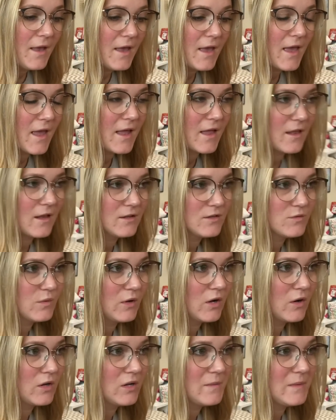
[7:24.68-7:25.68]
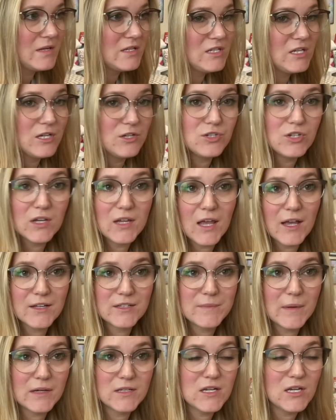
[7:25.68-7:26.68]
And we're going to be teaching
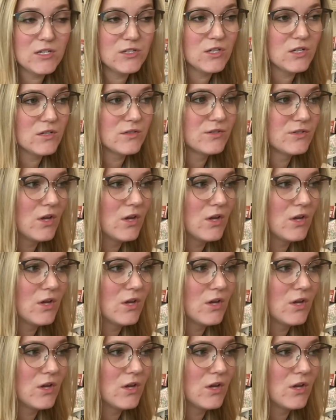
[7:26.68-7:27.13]
expectations.